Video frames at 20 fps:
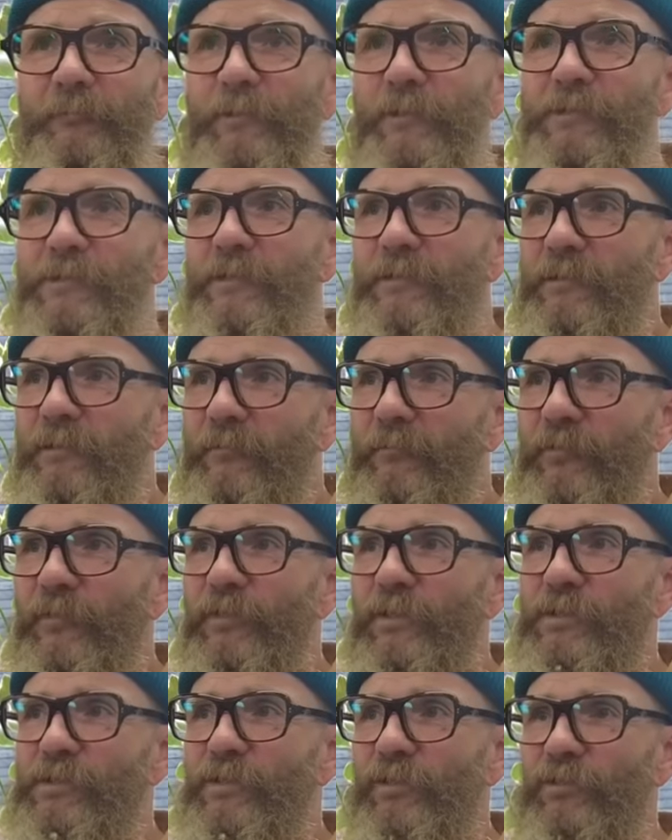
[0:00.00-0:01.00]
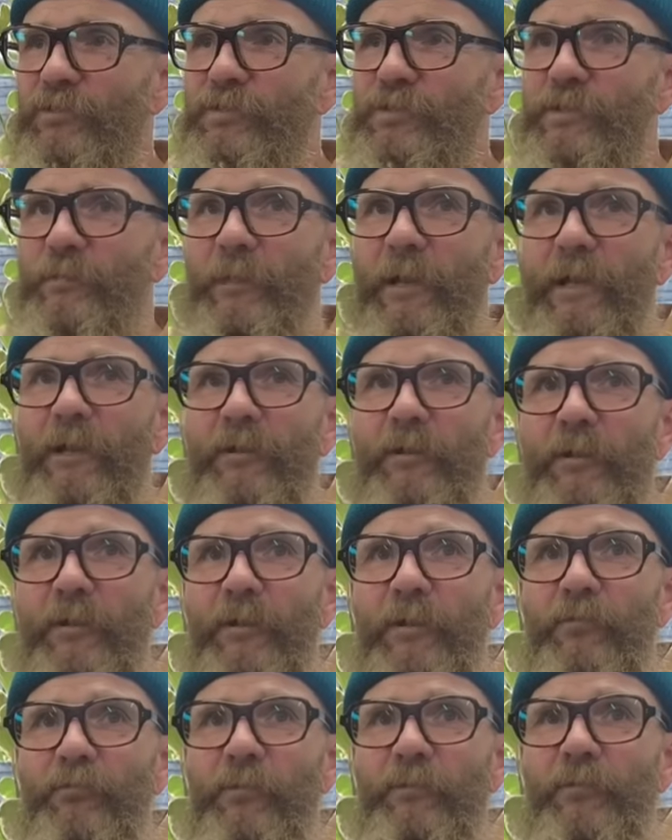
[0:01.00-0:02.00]
Because flooding is not just about
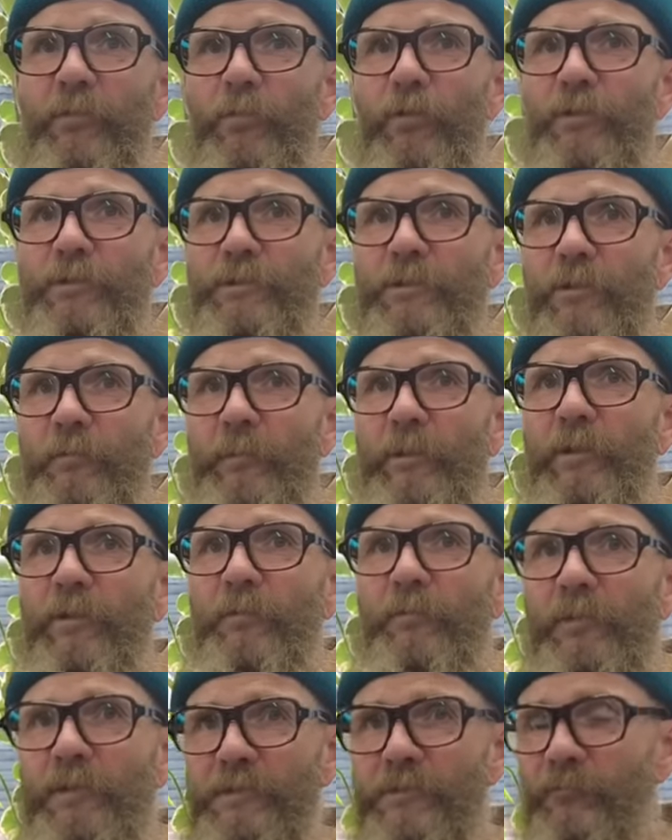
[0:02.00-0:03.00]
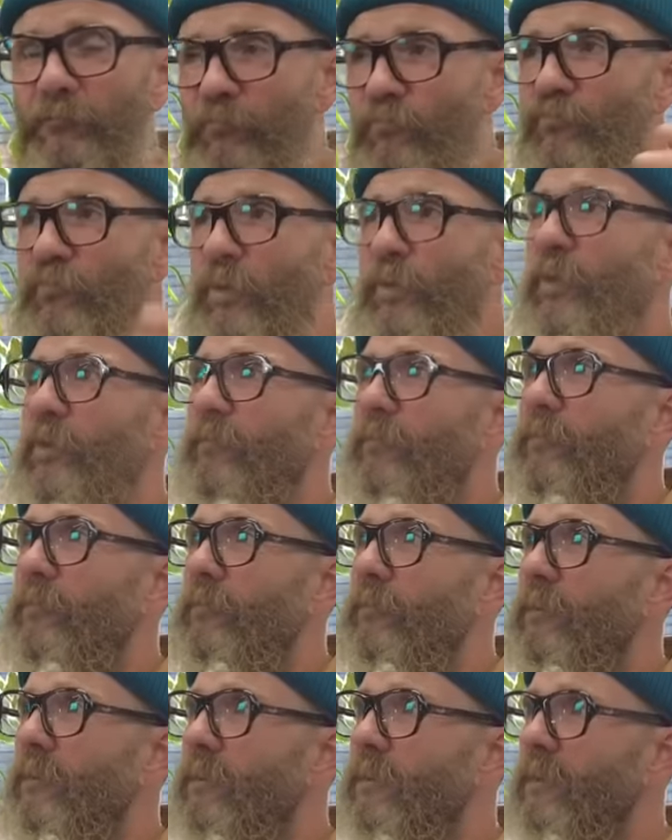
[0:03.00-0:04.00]
river water coming up, it's runoff
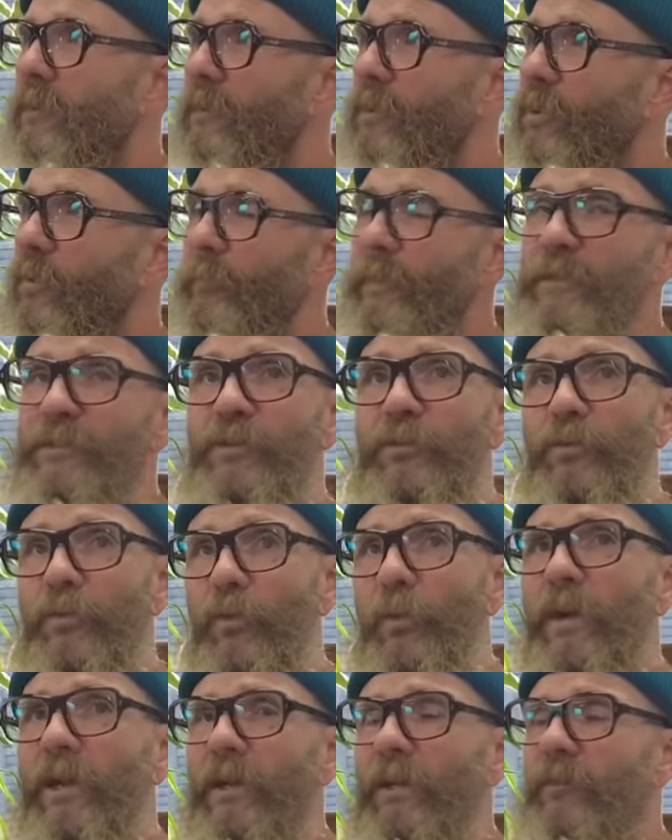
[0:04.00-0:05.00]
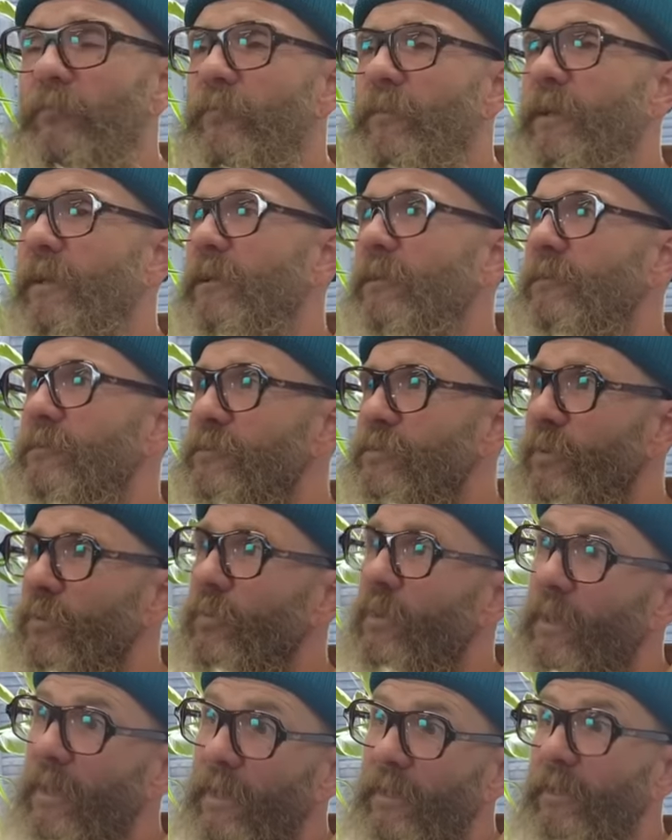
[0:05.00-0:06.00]
coming too quickly off the hill. So,
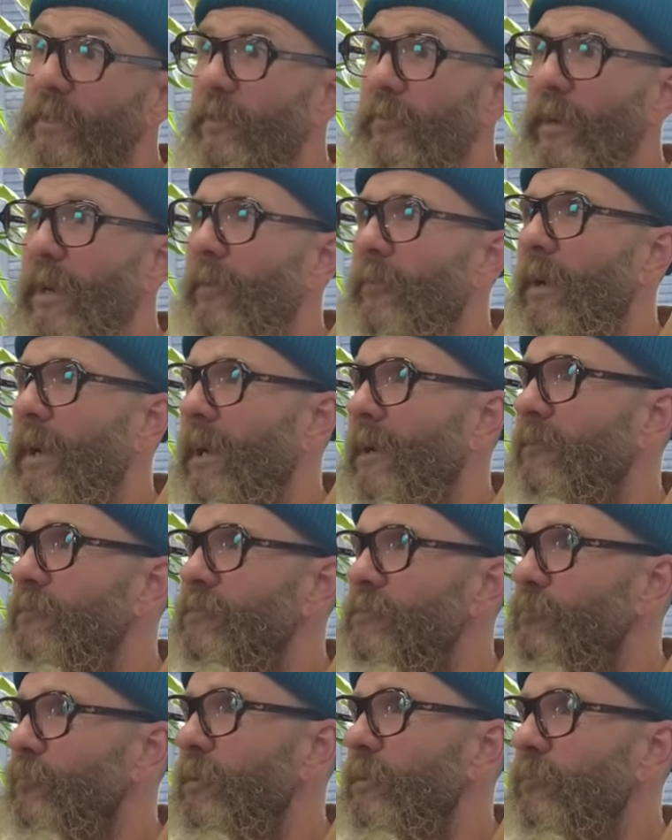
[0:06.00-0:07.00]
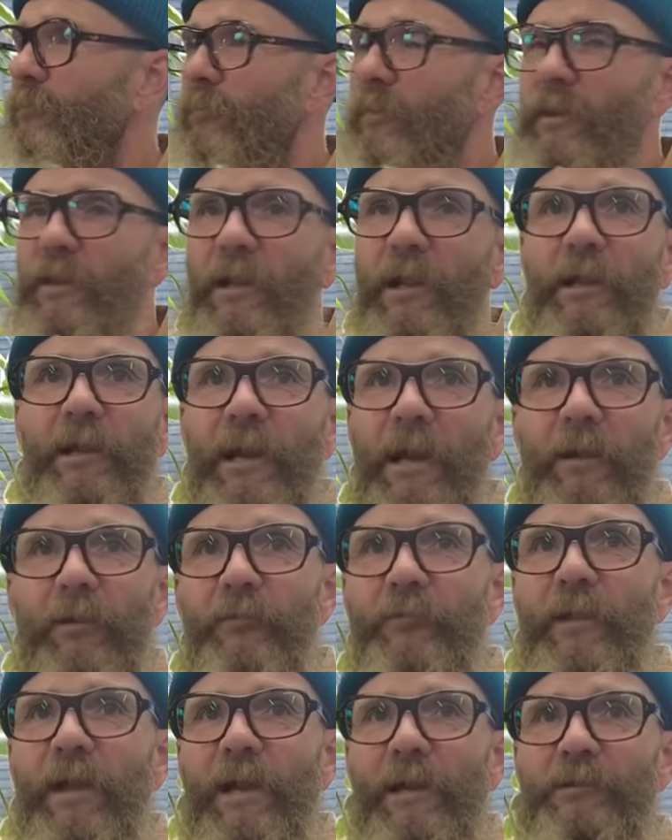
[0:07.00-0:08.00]
you know, our house, we were like out
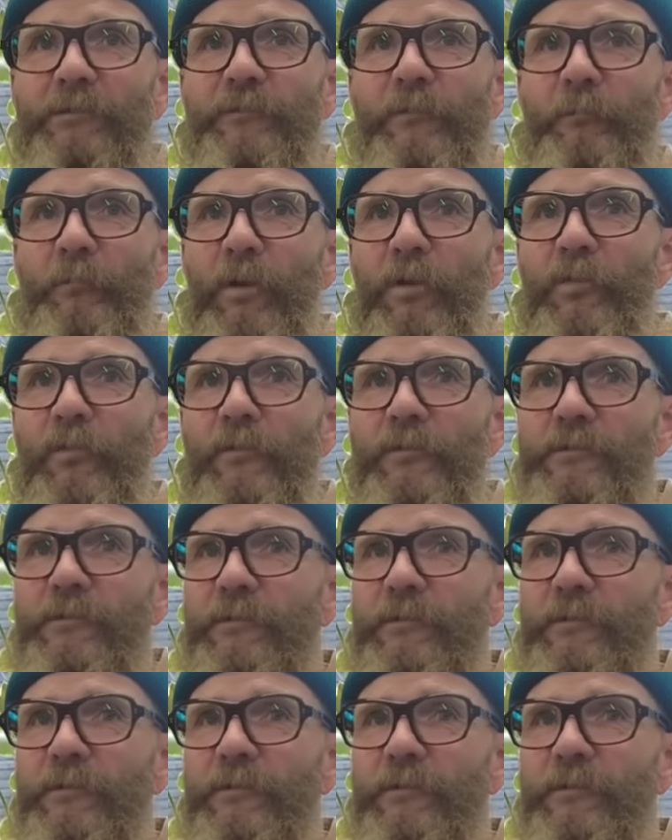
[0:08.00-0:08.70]
of the house for months.